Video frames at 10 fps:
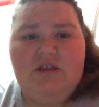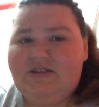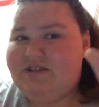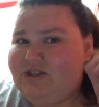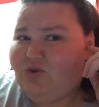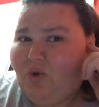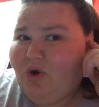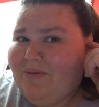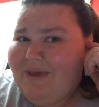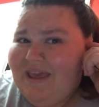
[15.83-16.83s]

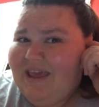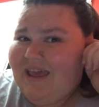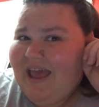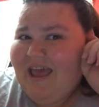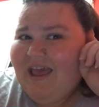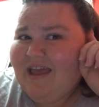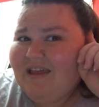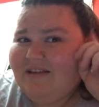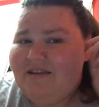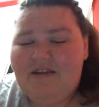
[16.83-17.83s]
stormy
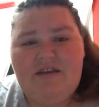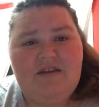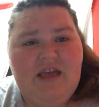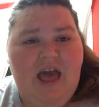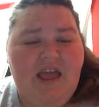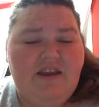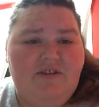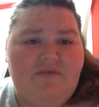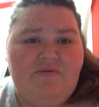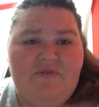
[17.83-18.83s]
and kind
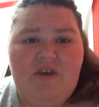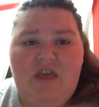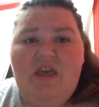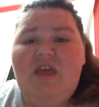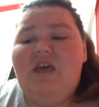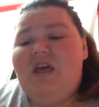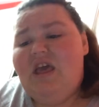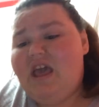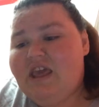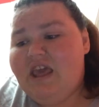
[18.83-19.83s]
of
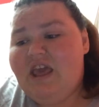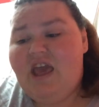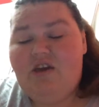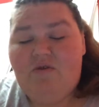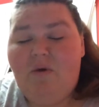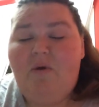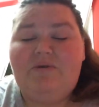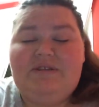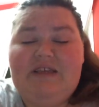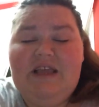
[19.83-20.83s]
icky and
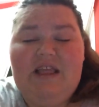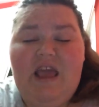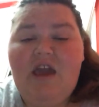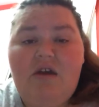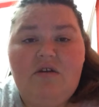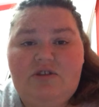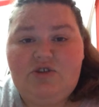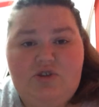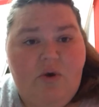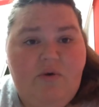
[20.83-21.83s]
gross, and the air is
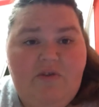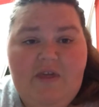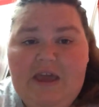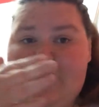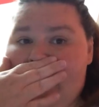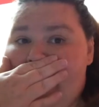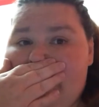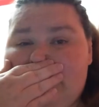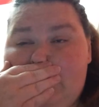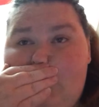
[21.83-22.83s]
so thick, and I
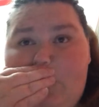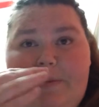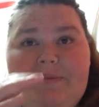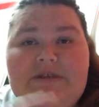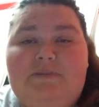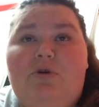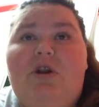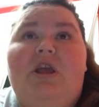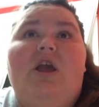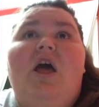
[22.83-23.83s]
actually woke up this
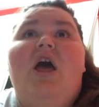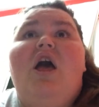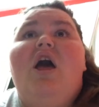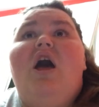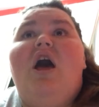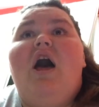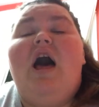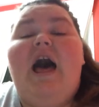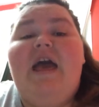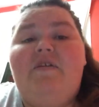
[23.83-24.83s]
morning.
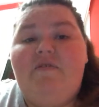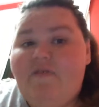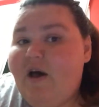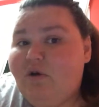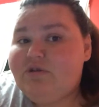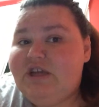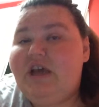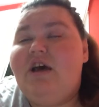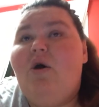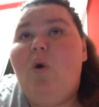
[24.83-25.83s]
I felt
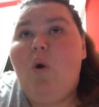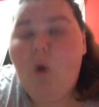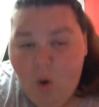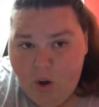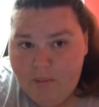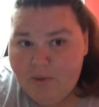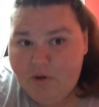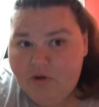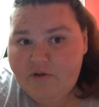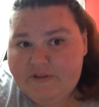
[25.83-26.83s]

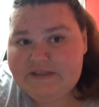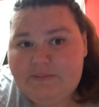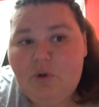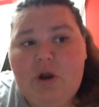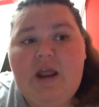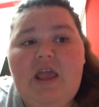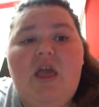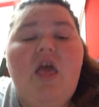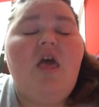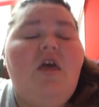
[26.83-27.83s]
horrible this morning.